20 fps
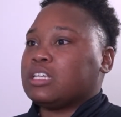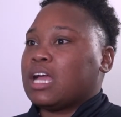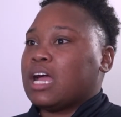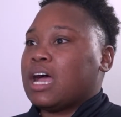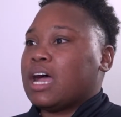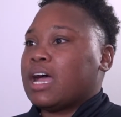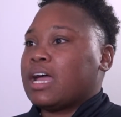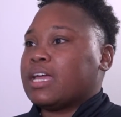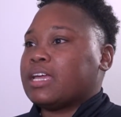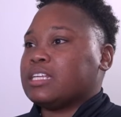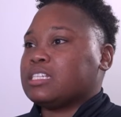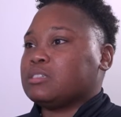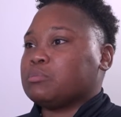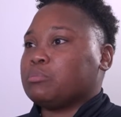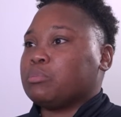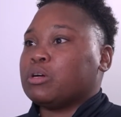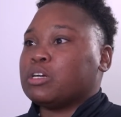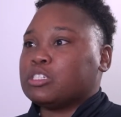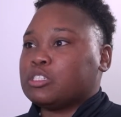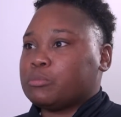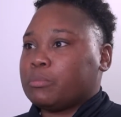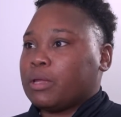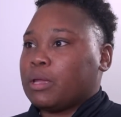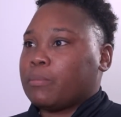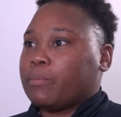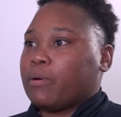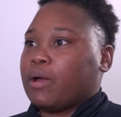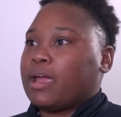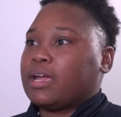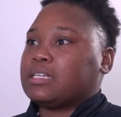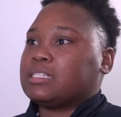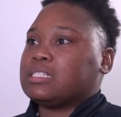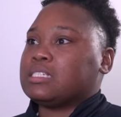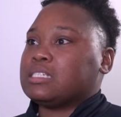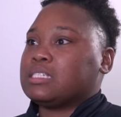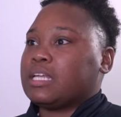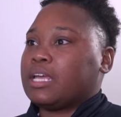guys pushed me in practice.